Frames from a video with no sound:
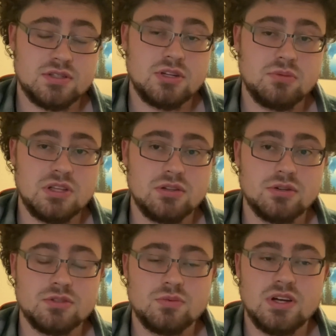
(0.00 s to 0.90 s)
me learn
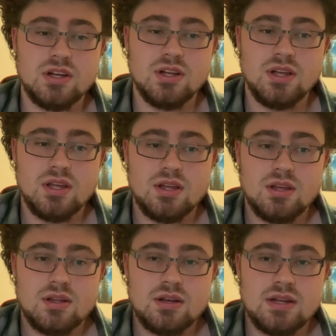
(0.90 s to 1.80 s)
as well,
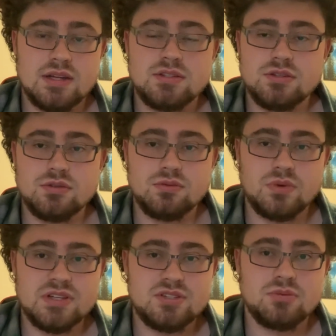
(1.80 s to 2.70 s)
not to
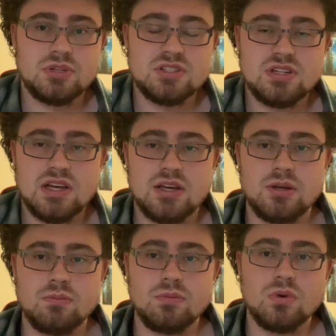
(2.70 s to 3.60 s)
waste too much
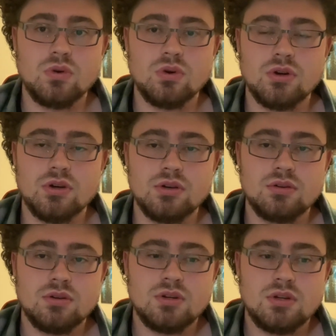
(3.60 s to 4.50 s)
time or
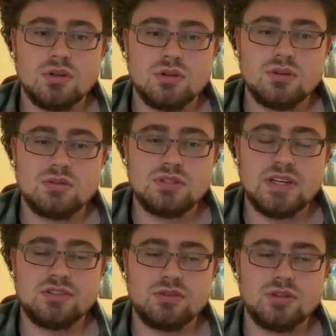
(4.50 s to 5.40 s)

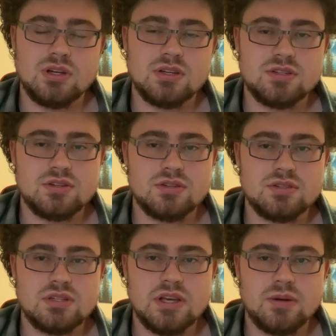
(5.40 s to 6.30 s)
take too long on a certain
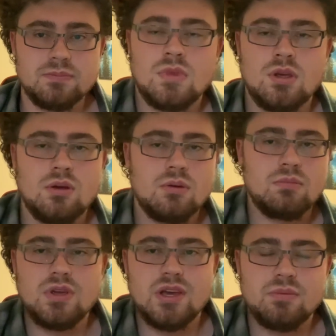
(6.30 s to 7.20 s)
step.
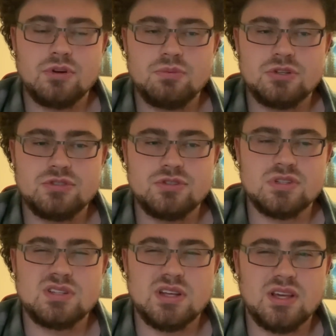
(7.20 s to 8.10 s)
But yeah, pretty much
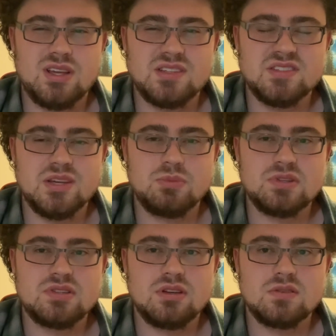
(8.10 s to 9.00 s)
just like example
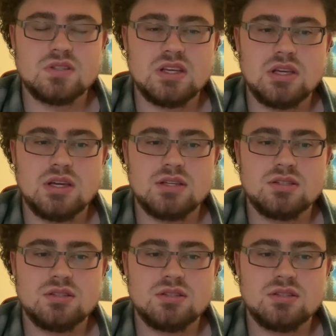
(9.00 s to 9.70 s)
solves, I guess,